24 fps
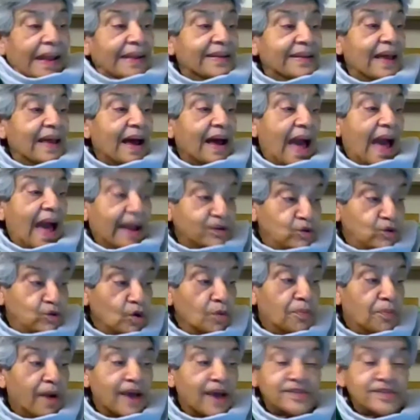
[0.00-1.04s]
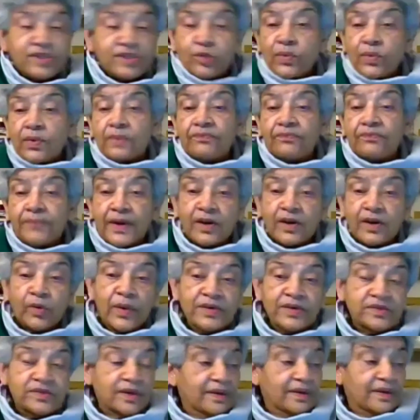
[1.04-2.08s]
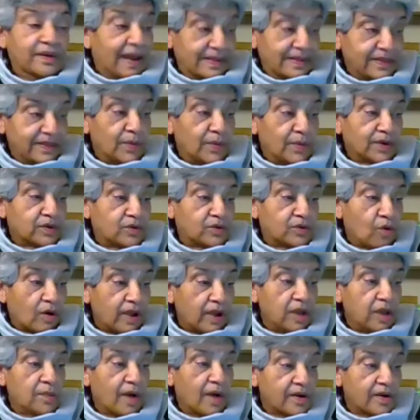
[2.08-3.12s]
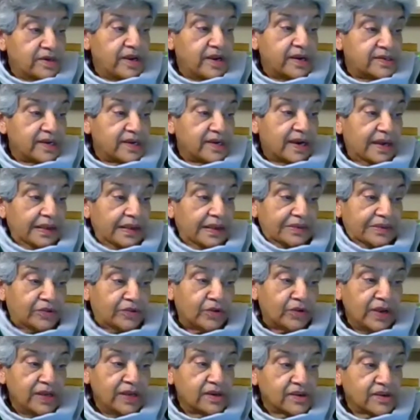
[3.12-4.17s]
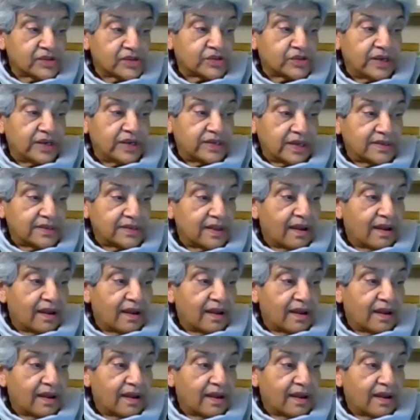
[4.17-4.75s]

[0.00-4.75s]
The actual price per quintal, and they were talking about data, 3 years data.